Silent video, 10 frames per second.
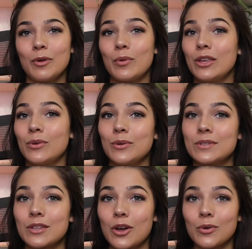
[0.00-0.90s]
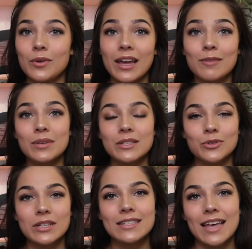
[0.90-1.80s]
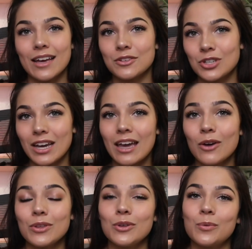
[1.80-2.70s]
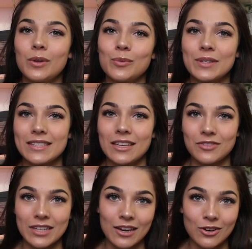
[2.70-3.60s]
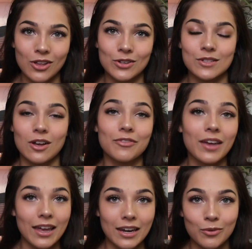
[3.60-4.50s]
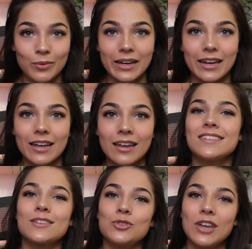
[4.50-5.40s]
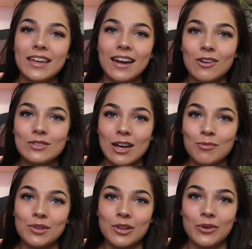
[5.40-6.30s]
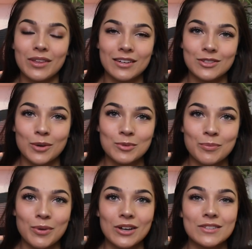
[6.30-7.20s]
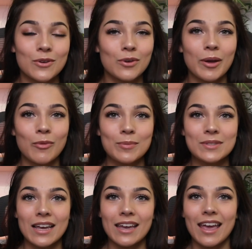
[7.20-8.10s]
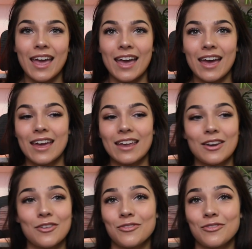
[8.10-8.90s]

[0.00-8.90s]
When you use the code NIGHTMISTRESS at checkout, you will receive $10 off any reading. So check it out down below in the description box, go to my website, and